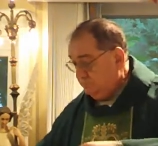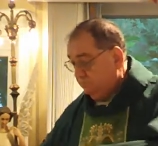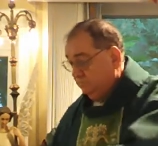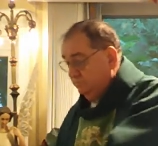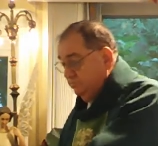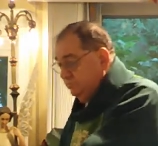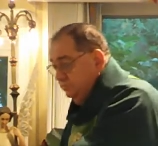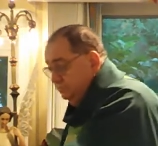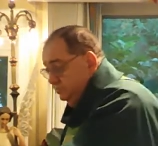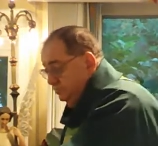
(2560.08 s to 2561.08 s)

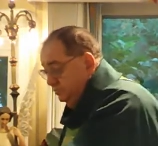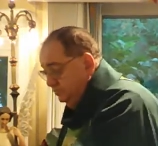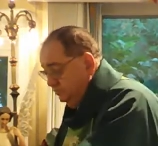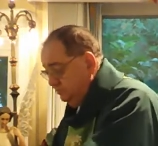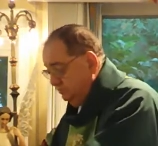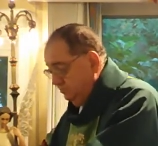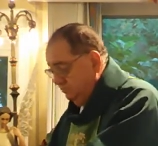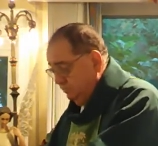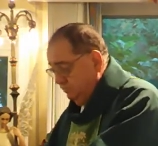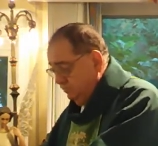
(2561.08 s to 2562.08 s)

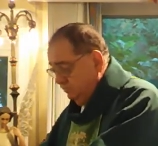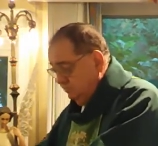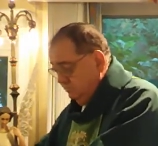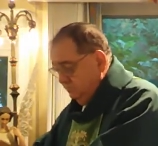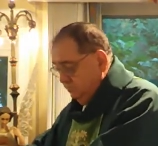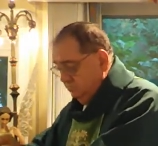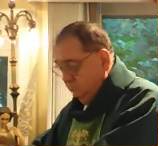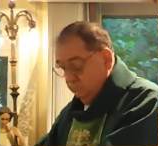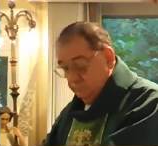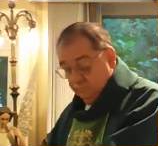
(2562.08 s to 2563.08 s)

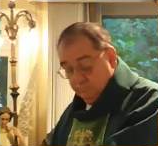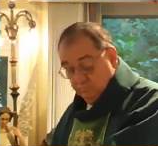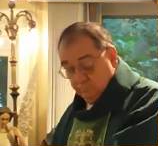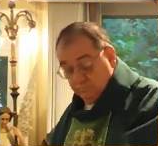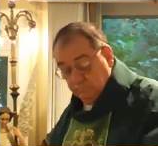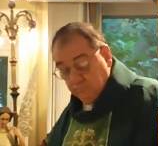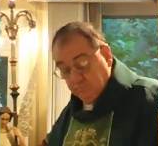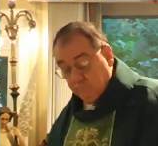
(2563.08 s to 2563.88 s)
Nothing is said.